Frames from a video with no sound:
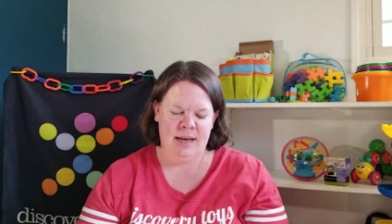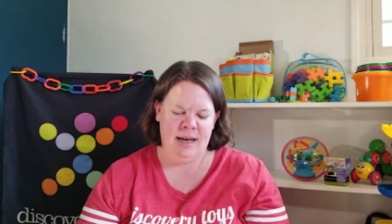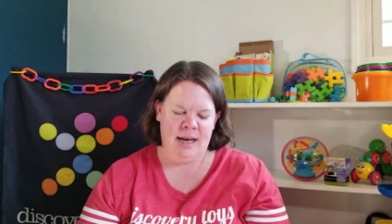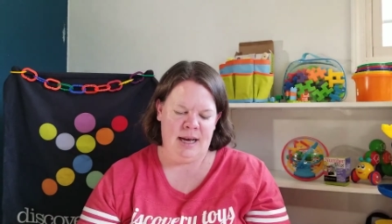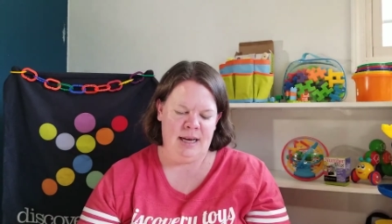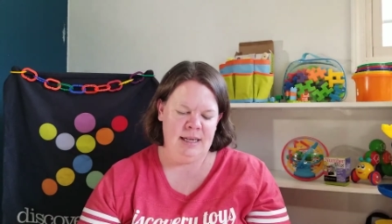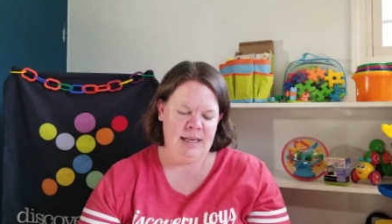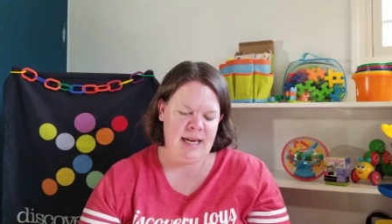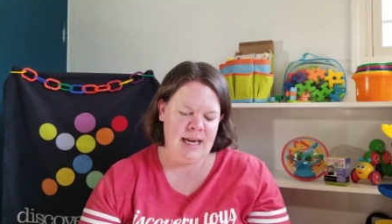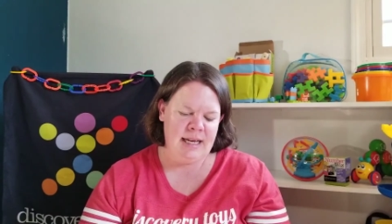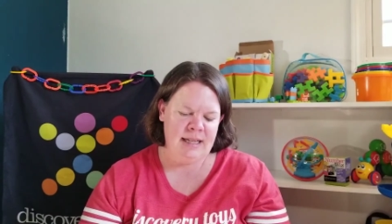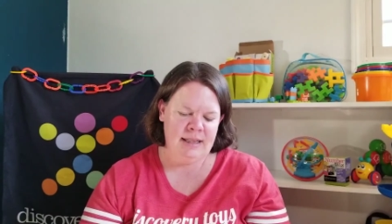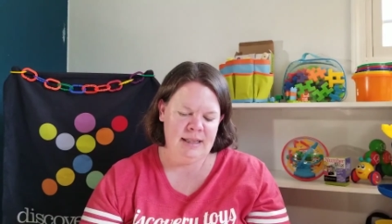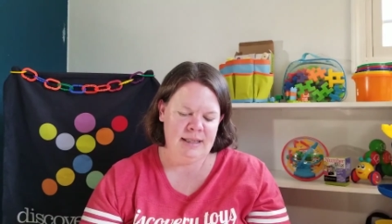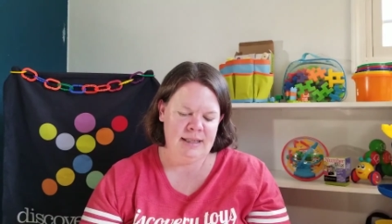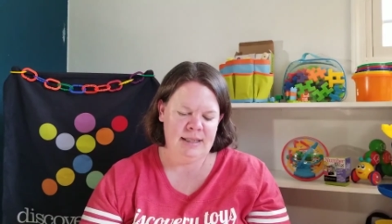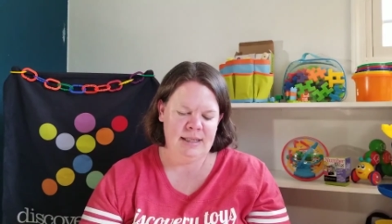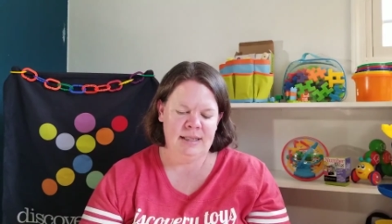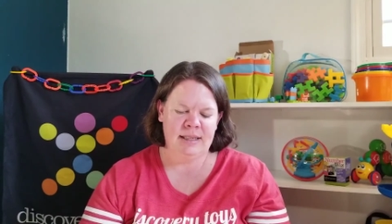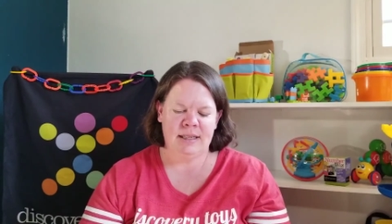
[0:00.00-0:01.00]
Again,
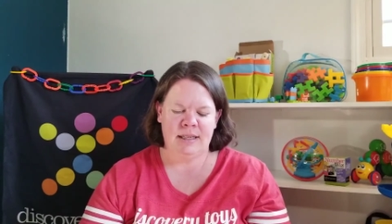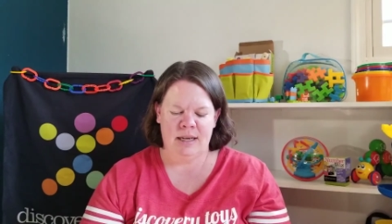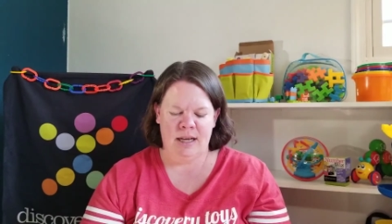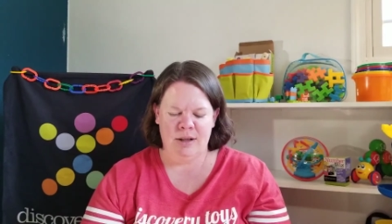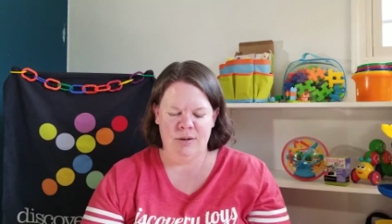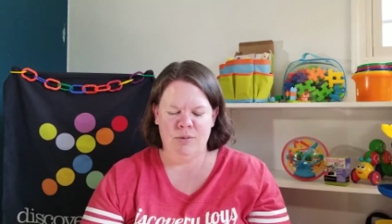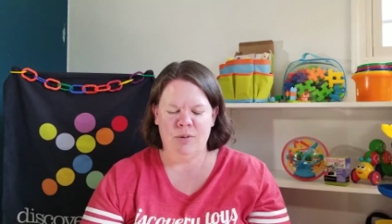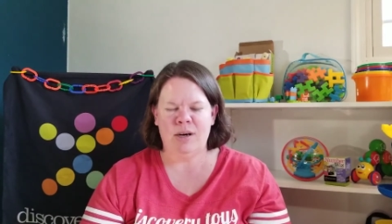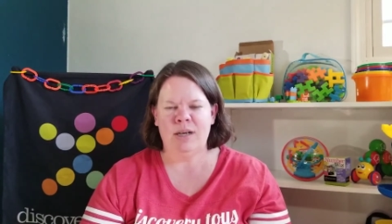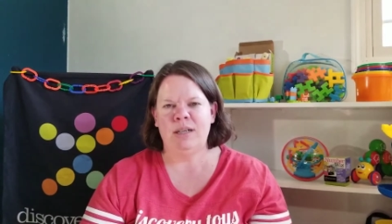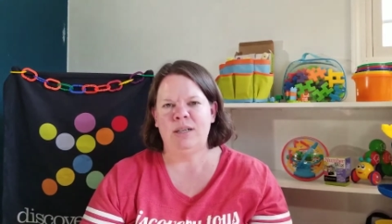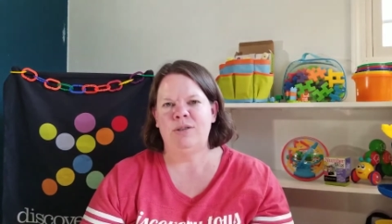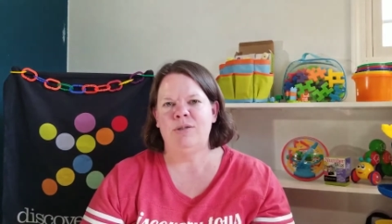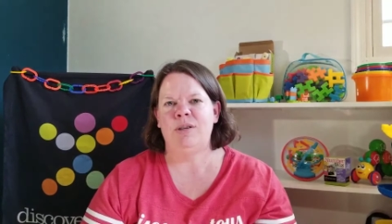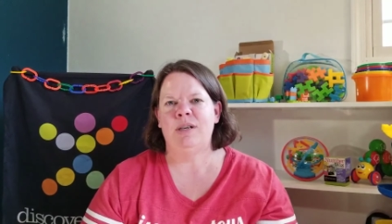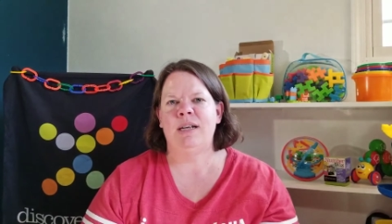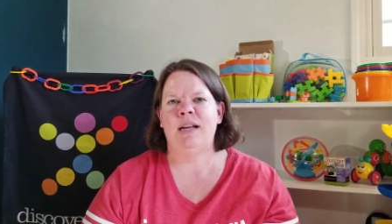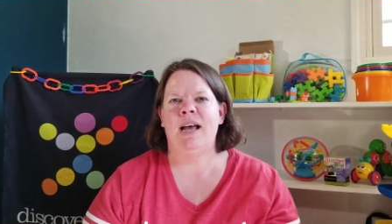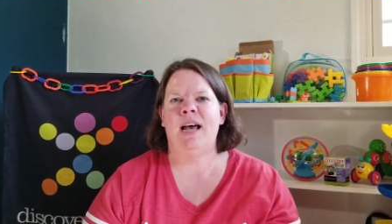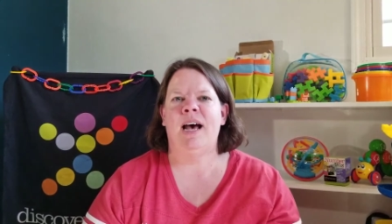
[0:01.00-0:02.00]
this is another one you
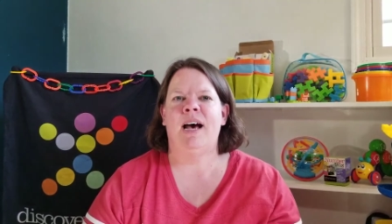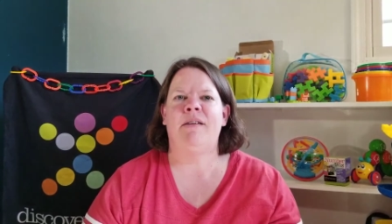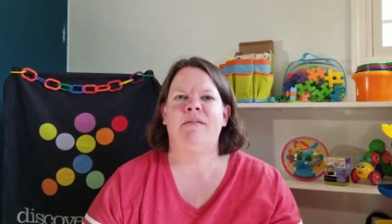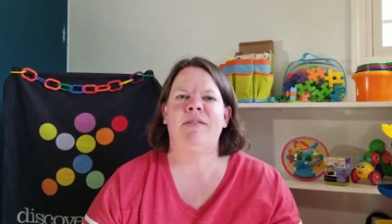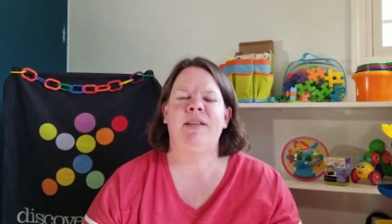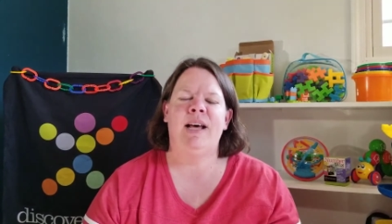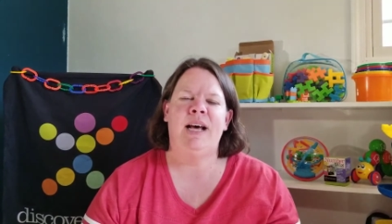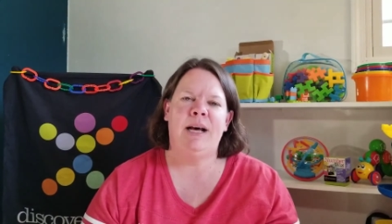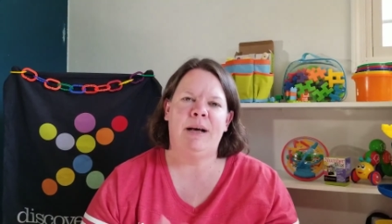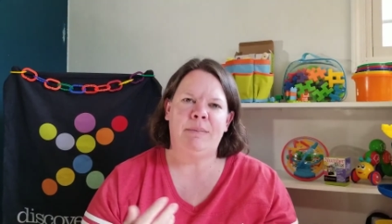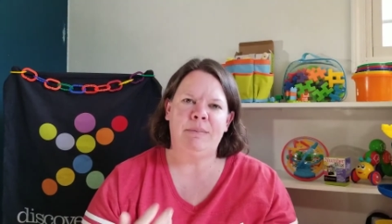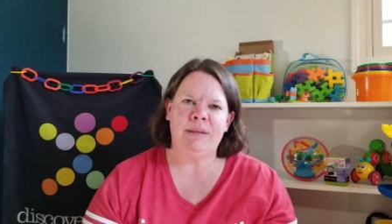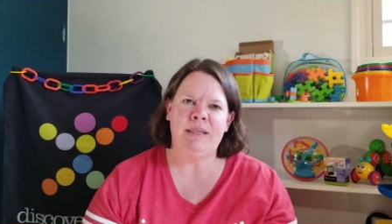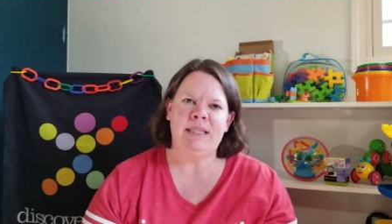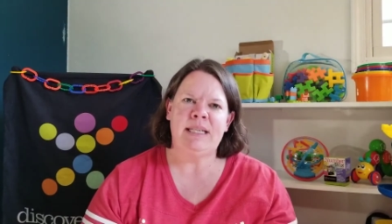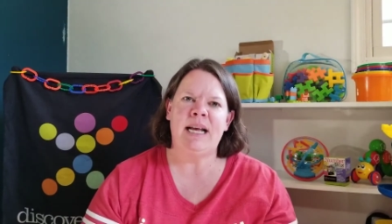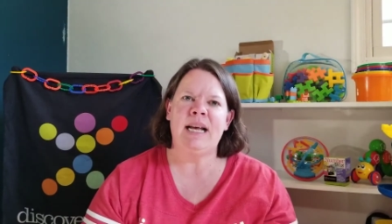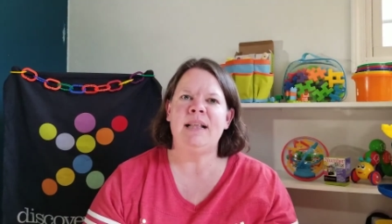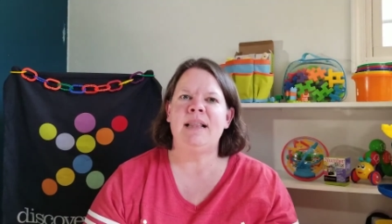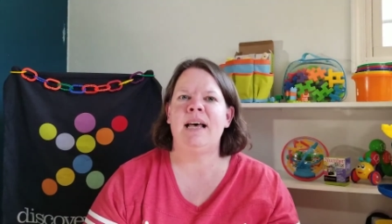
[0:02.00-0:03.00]
could have them
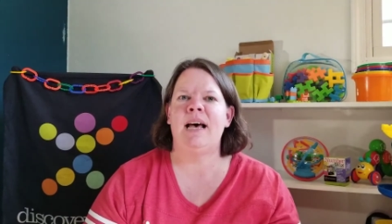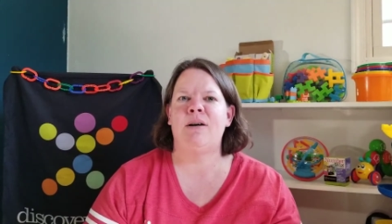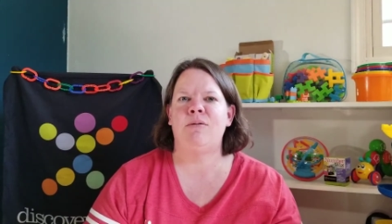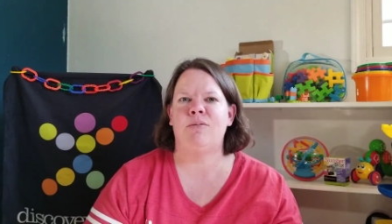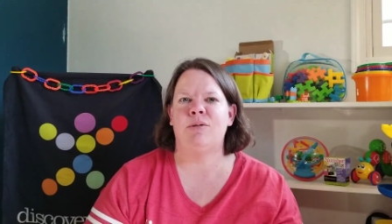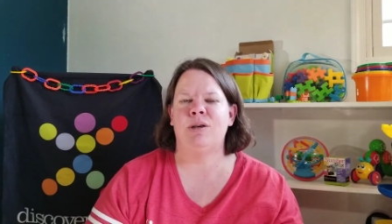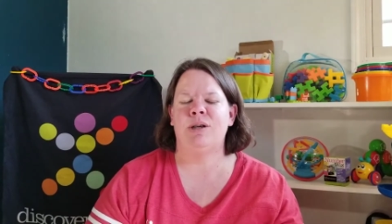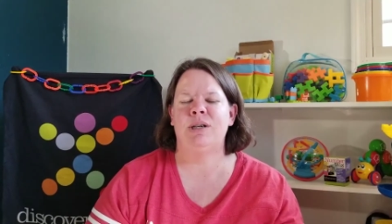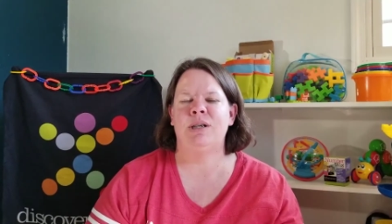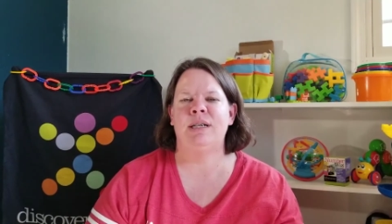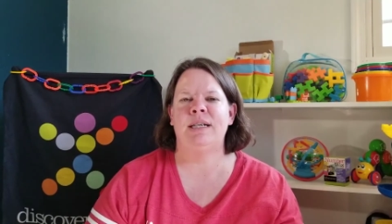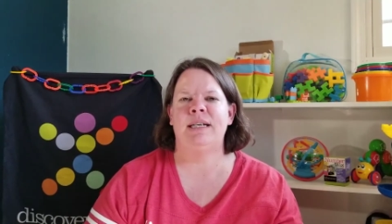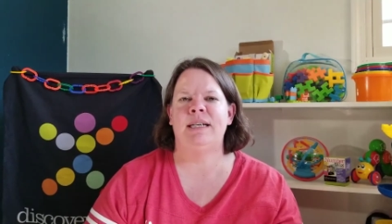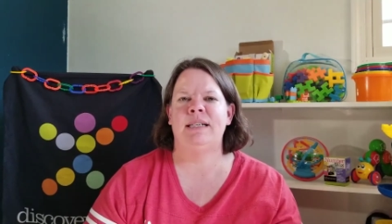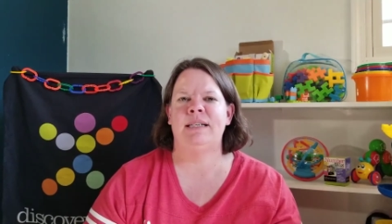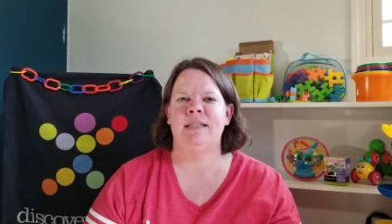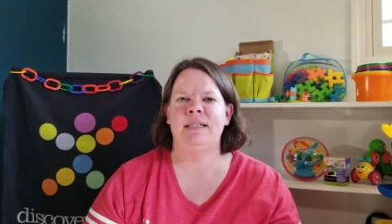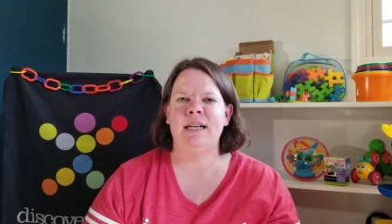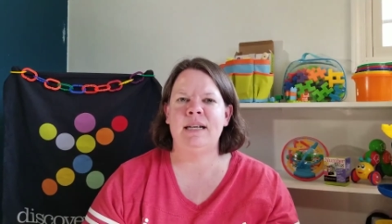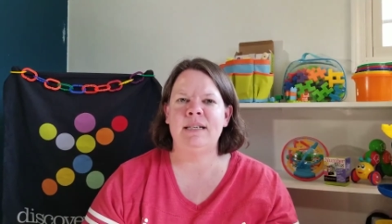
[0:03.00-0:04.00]
say that word in
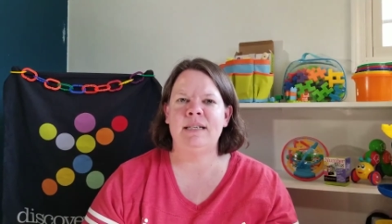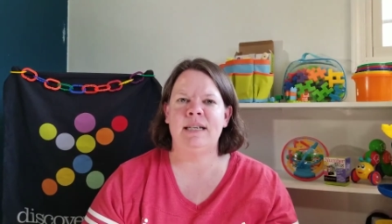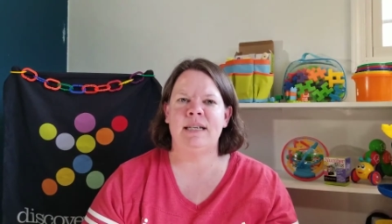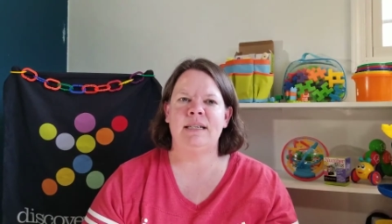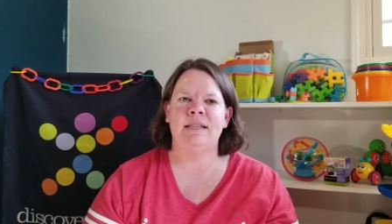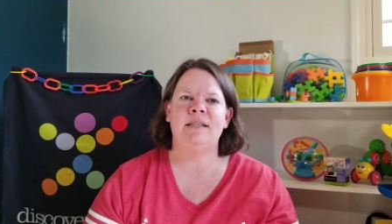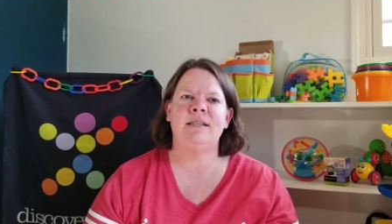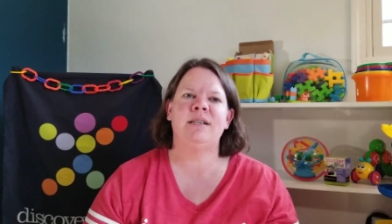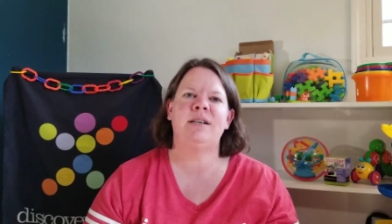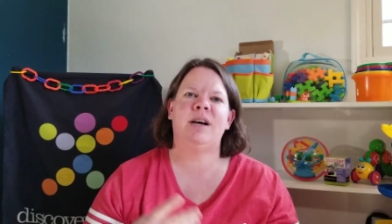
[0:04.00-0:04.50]
a sentence.